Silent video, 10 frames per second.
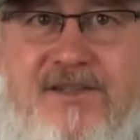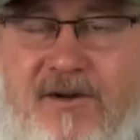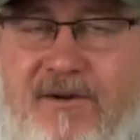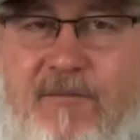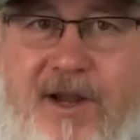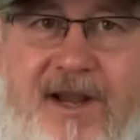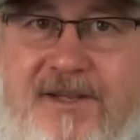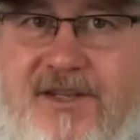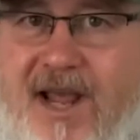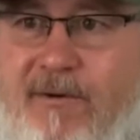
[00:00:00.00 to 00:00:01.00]
So, and
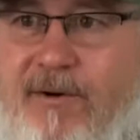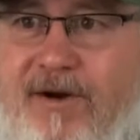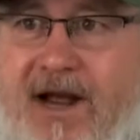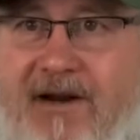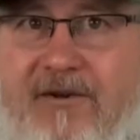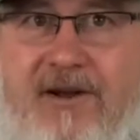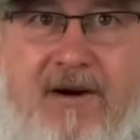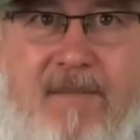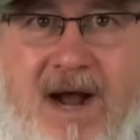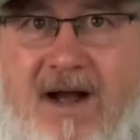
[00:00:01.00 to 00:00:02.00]
each day we would kind of look at
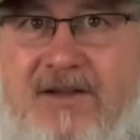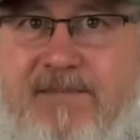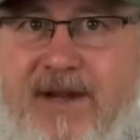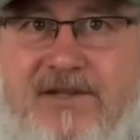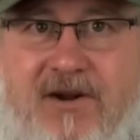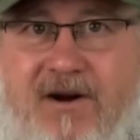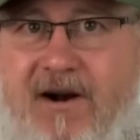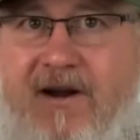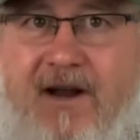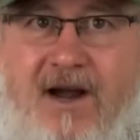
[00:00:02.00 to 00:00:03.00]
our miles based on our